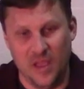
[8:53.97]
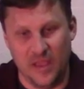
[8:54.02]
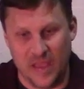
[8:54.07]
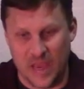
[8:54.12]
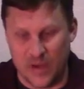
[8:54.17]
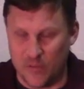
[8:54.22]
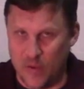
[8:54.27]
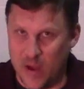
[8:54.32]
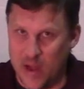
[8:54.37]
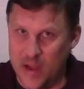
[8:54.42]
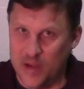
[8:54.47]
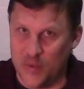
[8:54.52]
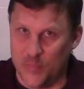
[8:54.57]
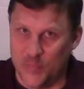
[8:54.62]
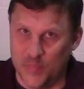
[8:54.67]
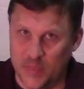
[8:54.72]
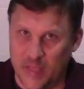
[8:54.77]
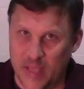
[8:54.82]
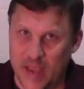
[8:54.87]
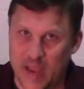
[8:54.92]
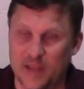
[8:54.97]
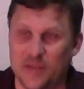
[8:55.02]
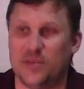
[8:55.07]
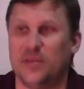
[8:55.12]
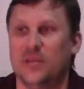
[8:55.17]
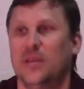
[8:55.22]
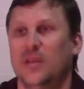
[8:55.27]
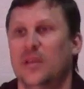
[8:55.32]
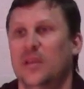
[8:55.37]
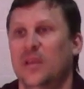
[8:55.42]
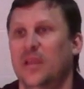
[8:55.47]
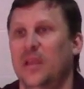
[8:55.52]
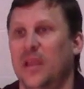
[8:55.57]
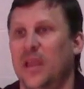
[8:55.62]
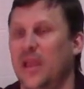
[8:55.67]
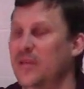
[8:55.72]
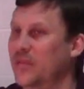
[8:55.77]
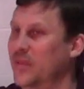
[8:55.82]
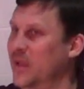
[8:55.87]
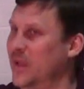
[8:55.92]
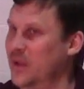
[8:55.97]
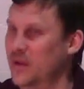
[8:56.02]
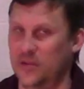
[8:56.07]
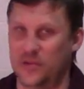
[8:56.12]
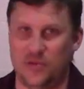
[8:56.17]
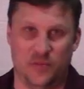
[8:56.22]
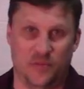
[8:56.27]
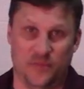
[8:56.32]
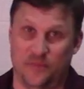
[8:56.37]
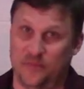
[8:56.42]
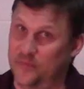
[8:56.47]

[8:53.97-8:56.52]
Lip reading: get ready to plant, and then